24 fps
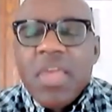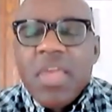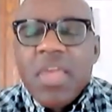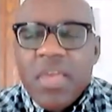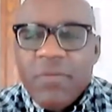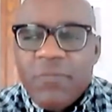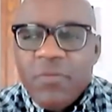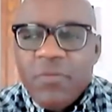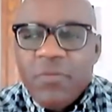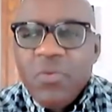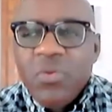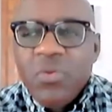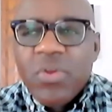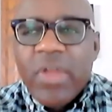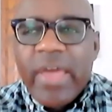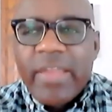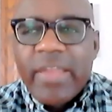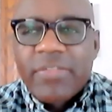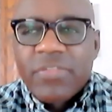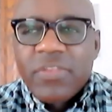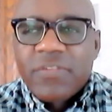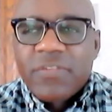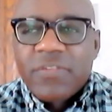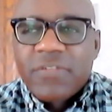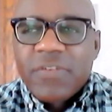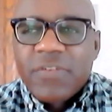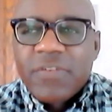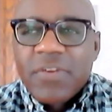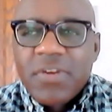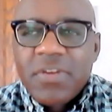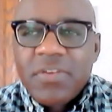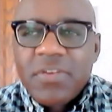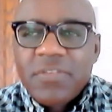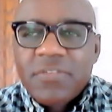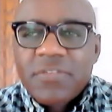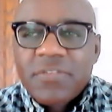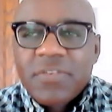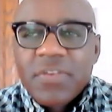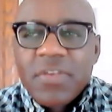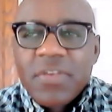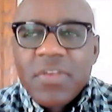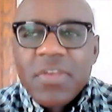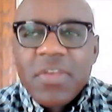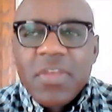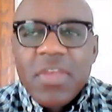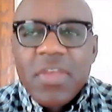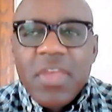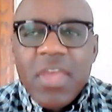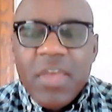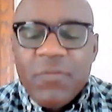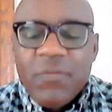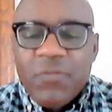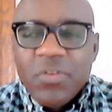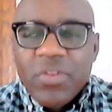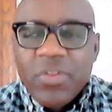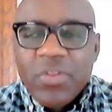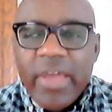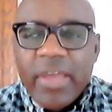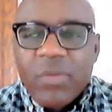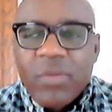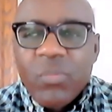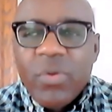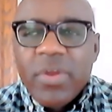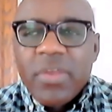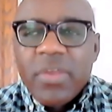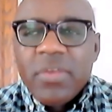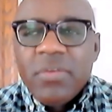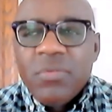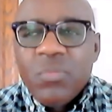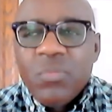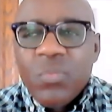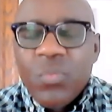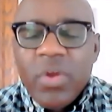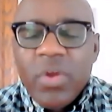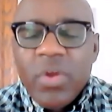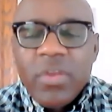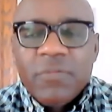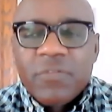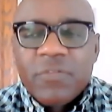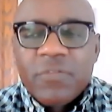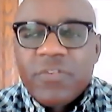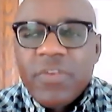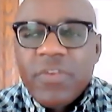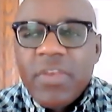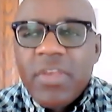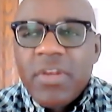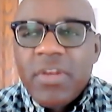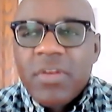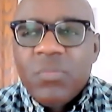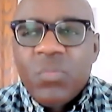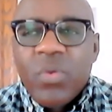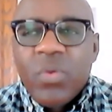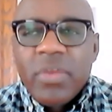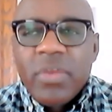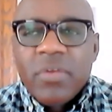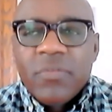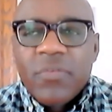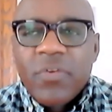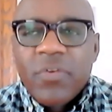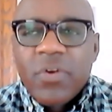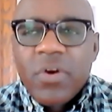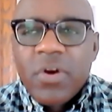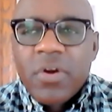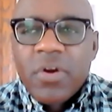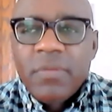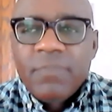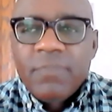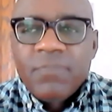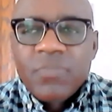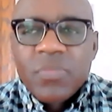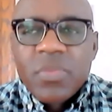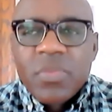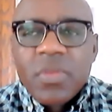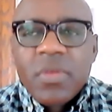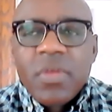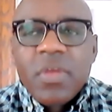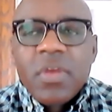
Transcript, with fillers: if you like this series, if you like what you've seen and what you've heard,